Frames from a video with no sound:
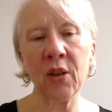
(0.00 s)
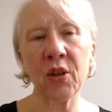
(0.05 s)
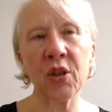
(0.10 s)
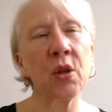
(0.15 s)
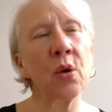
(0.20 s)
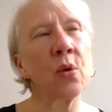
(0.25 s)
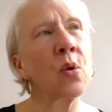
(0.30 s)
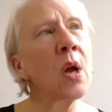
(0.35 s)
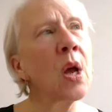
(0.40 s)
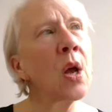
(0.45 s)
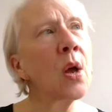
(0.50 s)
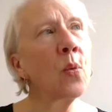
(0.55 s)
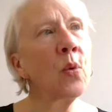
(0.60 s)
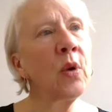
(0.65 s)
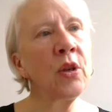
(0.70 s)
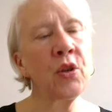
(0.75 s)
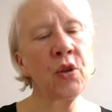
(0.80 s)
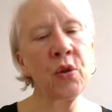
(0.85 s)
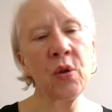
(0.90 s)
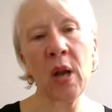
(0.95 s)
So we
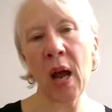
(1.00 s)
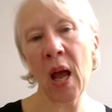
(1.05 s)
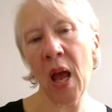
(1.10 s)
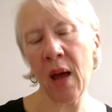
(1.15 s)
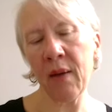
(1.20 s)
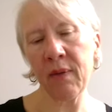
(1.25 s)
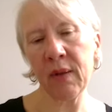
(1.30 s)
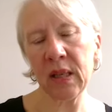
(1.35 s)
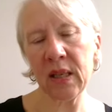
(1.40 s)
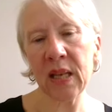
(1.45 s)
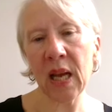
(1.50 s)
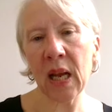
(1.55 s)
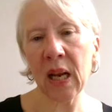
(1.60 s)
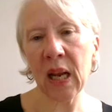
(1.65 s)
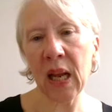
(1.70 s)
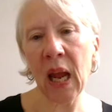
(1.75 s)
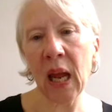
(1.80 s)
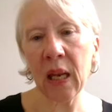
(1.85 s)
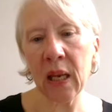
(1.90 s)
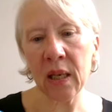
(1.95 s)
do not have a
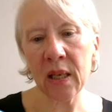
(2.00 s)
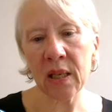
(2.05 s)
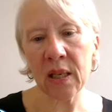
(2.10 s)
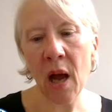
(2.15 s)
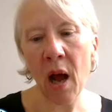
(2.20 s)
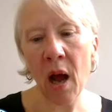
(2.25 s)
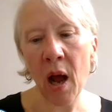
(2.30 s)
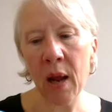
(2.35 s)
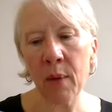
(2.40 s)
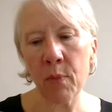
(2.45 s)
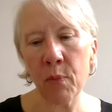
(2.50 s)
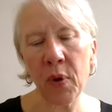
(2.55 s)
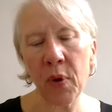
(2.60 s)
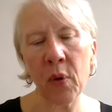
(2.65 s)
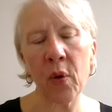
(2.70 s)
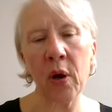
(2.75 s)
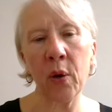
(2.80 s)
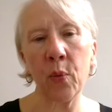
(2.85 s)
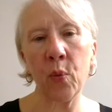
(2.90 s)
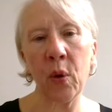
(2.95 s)
dedicated time
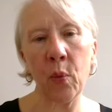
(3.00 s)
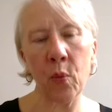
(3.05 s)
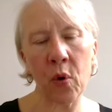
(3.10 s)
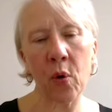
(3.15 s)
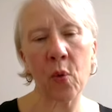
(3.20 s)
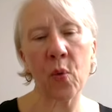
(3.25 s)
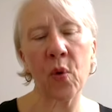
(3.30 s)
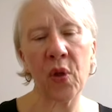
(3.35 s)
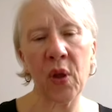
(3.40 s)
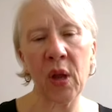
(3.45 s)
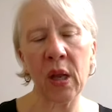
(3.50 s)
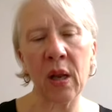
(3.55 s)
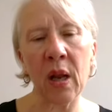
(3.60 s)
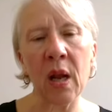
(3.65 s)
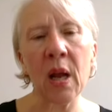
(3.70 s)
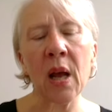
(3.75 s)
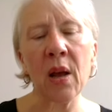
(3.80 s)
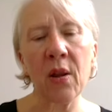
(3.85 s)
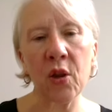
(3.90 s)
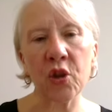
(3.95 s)
period. We work within
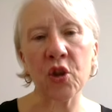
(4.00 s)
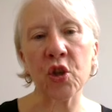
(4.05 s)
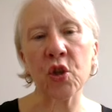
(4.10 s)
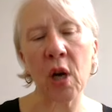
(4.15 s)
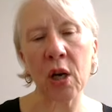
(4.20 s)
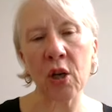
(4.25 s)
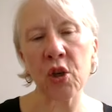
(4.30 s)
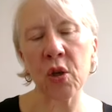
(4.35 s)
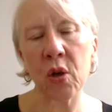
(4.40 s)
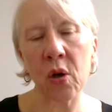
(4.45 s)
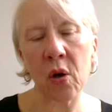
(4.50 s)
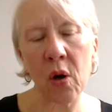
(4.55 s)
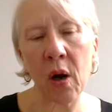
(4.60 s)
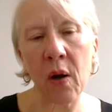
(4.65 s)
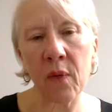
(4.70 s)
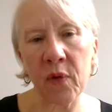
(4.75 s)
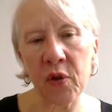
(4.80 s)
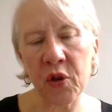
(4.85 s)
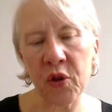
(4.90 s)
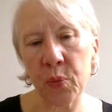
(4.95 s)
the structure
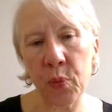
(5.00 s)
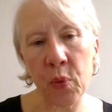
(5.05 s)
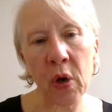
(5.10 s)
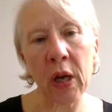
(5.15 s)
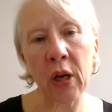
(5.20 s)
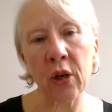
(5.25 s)
of the spring